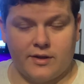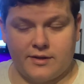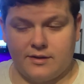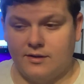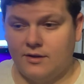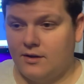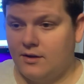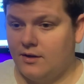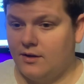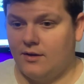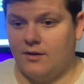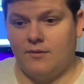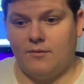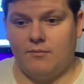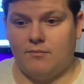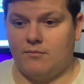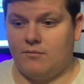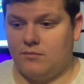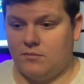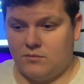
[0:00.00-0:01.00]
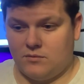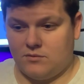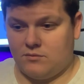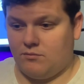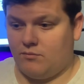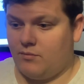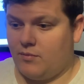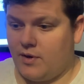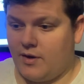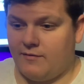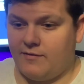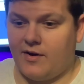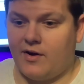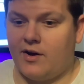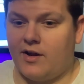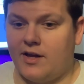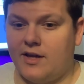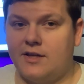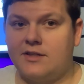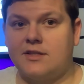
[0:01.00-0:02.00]
and
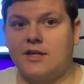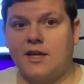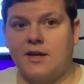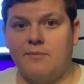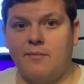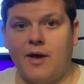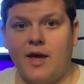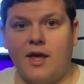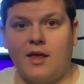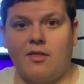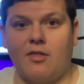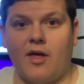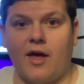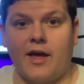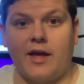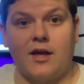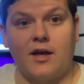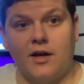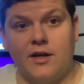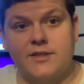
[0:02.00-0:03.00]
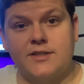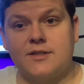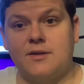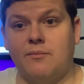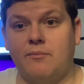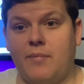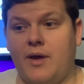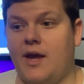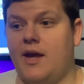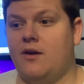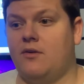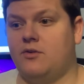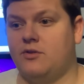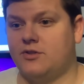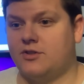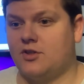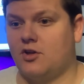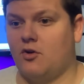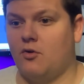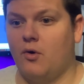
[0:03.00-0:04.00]
very easily make like custom
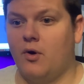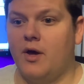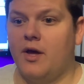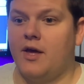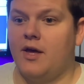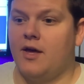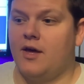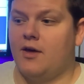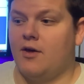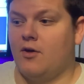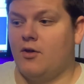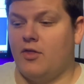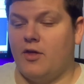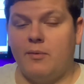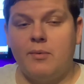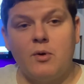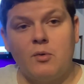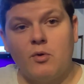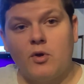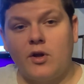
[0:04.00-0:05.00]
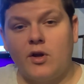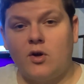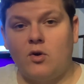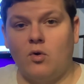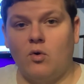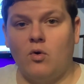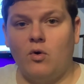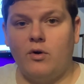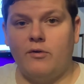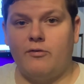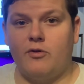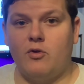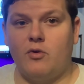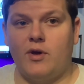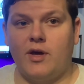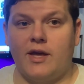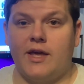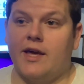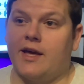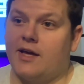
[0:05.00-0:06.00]
panels. So that'd be really cool if you
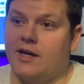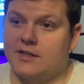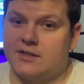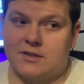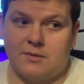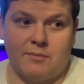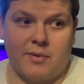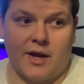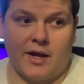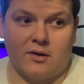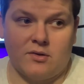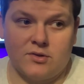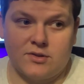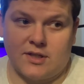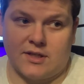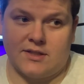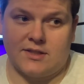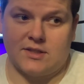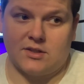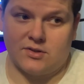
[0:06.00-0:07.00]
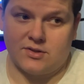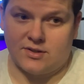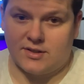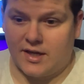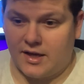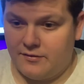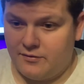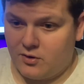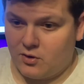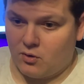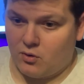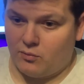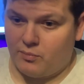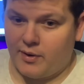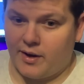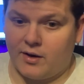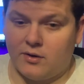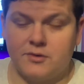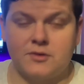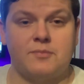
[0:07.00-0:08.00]
could get custom panels and still save your old
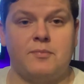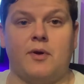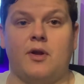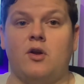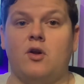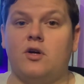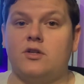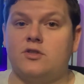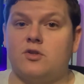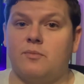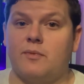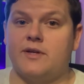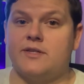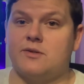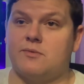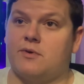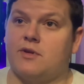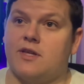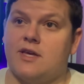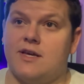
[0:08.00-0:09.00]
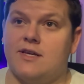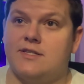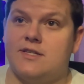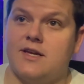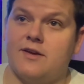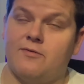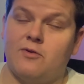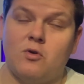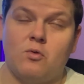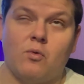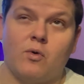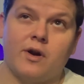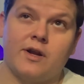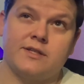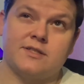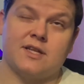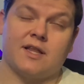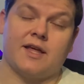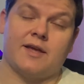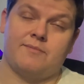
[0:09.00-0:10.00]
panels, but it also makes it really easy if you
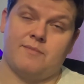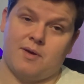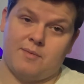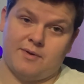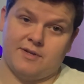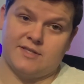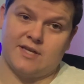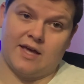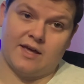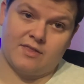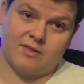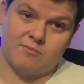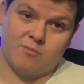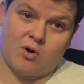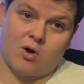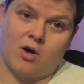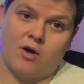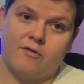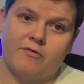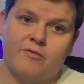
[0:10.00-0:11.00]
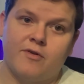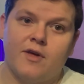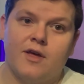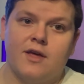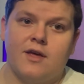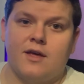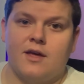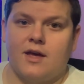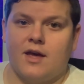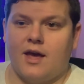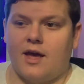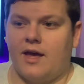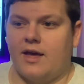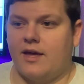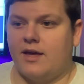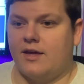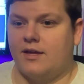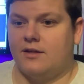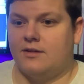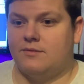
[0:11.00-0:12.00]
wanted to like maybe take them off
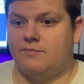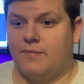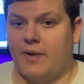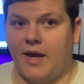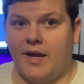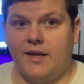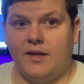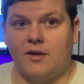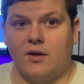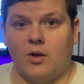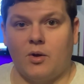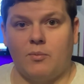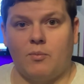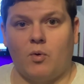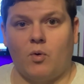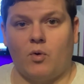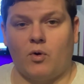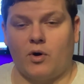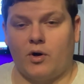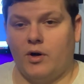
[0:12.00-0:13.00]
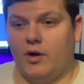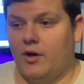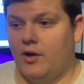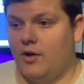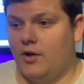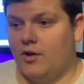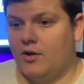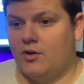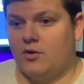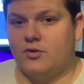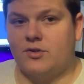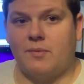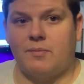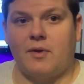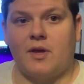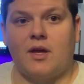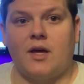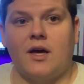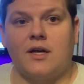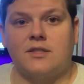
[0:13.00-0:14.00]
and paint them or do
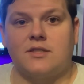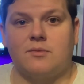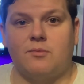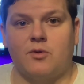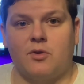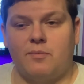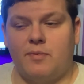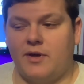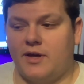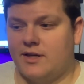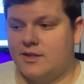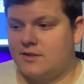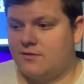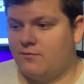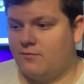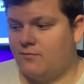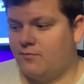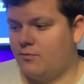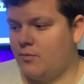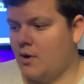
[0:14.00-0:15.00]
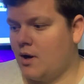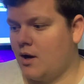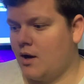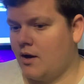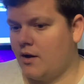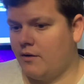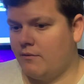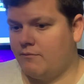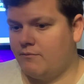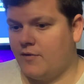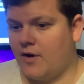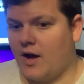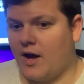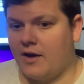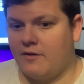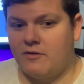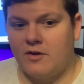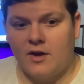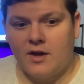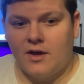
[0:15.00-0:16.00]
something custom with the
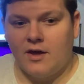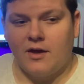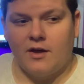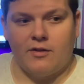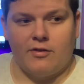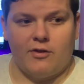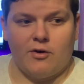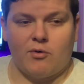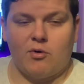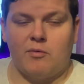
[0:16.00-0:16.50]
PS5. There